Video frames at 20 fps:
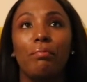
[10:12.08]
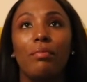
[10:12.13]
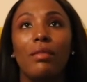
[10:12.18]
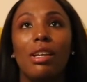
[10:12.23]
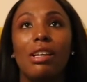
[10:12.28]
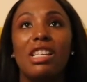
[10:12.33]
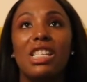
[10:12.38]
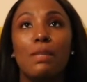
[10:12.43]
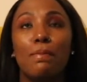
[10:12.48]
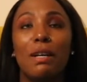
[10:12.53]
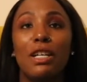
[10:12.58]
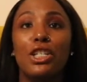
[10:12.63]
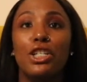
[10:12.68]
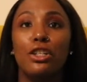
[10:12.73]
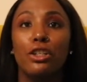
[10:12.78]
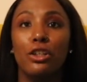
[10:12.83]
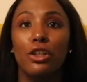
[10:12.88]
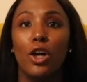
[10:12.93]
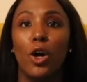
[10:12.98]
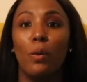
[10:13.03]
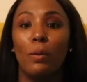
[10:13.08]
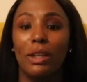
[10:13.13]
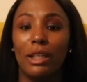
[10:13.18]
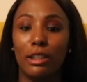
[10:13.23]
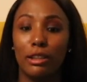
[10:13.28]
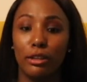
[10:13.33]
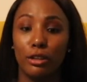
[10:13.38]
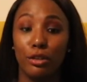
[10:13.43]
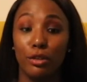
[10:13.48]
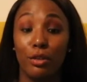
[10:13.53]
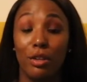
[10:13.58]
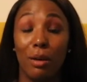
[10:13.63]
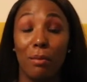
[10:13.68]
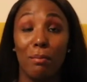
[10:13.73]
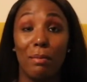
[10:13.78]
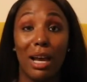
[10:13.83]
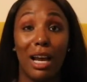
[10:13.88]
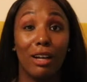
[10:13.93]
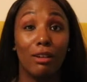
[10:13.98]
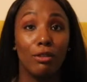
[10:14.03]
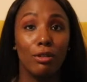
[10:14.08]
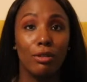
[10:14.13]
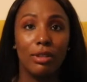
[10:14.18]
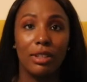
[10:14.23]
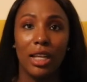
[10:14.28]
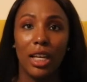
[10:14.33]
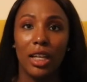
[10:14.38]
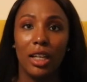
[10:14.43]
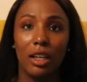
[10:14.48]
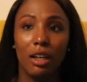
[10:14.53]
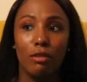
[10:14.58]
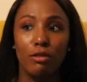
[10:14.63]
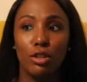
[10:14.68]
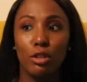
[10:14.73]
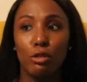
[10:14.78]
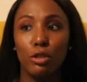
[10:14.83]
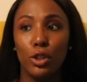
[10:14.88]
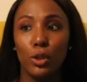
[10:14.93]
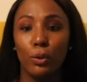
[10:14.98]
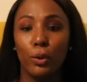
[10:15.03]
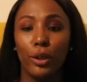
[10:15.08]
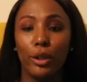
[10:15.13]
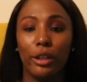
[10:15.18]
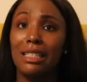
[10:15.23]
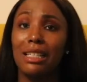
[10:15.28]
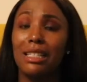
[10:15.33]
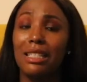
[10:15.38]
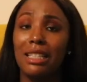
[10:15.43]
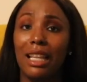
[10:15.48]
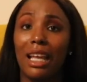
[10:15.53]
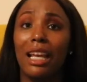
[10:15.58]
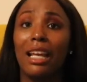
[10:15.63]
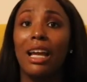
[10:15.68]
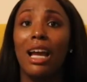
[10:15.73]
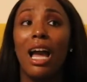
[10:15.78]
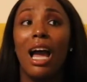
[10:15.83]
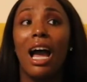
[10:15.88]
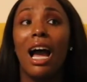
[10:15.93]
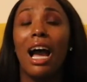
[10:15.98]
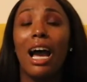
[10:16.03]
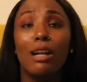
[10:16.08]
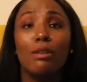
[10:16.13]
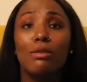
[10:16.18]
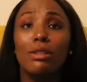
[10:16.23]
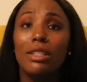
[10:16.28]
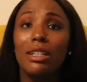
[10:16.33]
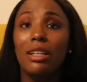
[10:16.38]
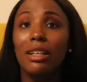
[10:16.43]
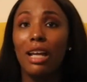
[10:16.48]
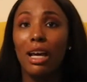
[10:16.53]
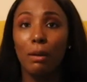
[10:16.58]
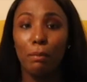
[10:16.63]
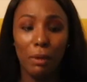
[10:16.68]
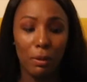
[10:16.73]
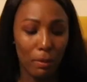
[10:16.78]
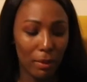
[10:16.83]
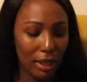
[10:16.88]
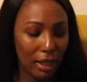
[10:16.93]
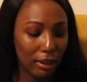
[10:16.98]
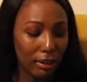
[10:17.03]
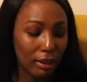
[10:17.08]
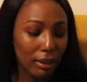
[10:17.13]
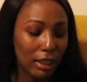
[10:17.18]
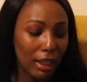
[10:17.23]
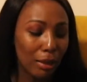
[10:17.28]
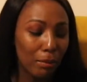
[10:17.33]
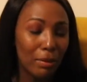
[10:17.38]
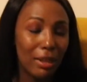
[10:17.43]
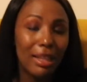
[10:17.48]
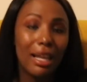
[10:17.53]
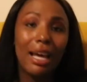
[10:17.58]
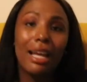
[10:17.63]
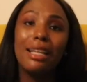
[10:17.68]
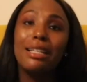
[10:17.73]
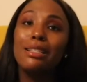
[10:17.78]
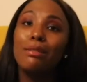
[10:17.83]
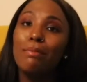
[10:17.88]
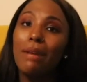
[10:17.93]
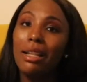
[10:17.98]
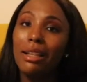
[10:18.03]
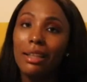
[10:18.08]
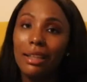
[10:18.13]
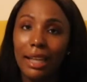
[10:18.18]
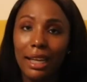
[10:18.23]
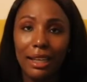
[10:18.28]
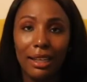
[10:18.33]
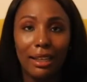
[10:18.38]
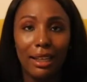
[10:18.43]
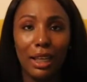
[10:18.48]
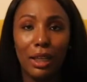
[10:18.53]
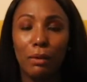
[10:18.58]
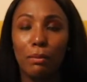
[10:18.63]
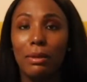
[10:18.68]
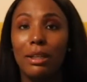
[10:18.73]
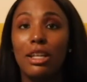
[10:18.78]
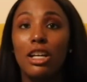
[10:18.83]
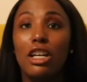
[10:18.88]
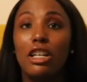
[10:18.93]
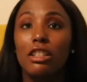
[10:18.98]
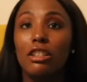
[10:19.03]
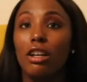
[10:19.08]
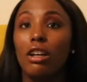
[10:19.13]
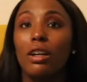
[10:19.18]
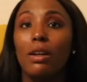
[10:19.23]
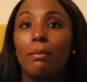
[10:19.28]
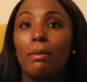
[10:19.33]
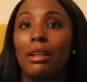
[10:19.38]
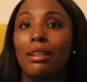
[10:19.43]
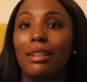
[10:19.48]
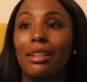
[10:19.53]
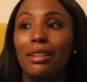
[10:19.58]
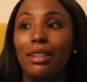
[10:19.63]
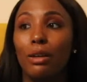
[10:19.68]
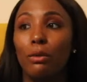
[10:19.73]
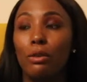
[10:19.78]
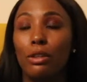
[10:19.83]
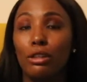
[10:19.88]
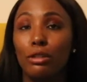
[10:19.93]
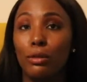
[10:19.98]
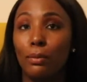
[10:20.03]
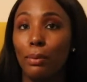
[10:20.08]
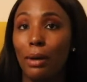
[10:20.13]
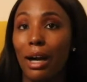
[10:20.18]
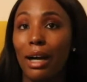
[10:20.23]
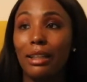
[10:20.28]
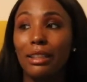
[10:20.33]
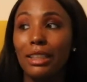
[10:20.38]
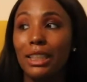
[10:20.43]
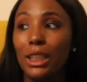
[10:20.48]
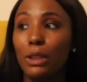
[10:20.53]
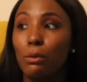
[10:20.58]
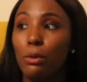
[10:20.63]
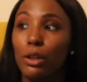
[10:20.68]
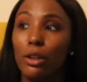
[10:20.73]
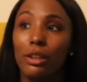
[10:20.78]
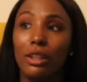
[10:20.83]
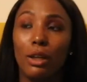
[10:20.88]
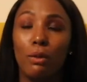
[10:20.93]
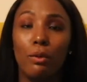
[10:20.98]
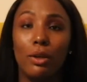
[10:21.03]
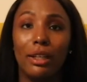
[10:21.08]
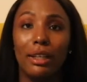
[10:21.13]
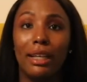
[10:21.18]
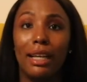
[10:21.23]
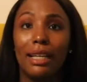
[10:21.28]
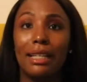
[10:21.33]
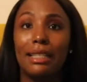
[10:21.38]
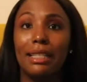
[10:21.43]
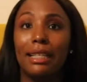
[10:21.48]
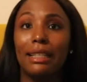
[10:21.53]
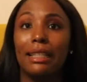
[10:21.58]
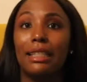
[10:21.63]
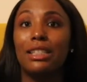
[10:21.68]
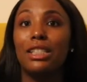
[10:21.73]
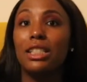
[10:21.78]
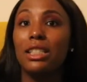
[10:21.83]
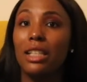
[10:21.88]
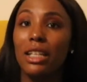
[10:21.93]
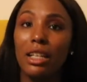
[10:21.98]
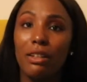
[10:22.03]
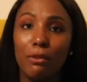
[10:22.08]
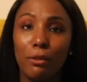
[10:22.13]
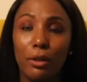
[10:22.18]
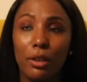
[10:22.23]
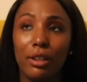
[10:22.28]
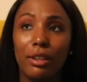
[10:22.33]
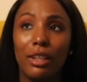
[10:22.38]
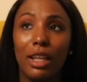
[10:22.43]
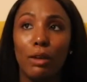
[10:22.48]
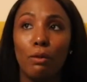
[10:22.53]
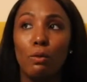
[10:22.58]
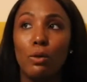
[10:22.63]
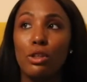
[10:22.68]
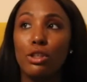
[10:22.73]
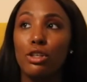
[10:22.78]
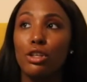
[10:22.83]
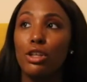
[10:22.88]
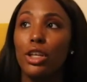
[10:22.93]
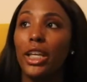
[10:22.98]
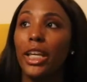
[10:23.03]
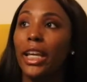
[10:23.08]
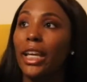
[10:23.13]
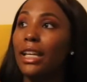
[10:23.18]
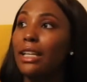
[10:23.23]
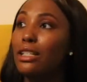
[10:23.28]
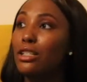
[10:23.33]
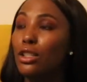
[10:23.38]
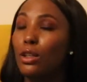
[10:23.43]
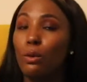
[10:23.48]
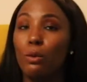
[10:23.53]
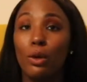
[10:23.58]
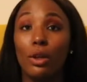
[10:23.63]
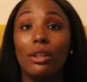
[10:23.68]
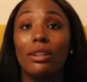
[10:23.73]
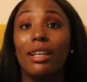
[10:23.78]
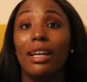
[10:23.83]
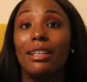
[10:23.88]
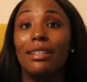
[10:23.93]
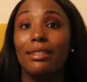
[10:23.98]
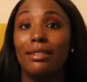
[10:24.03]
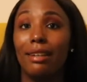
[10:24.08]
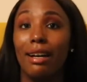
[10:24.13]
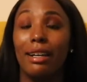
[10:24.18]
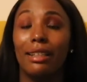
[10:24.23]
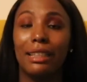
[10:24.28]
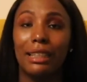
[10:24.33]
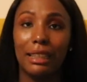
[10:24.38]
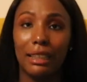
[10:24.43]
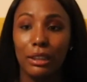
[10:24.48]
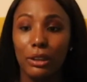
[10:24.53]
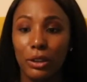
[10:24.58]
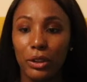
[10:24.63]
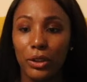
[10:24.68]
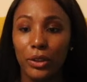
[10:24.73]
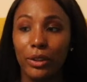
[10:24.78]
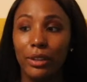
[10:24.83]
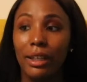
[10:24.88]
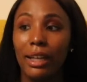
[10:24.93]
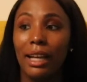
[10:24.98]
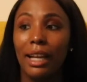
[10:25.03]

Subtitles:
especially going into the macro setting of social work, like I don't see a lot of people that look like me, that is melanated like me, talking about that they want to do policy work, they want to get into legislative work, they want to get into work that is non-clinical.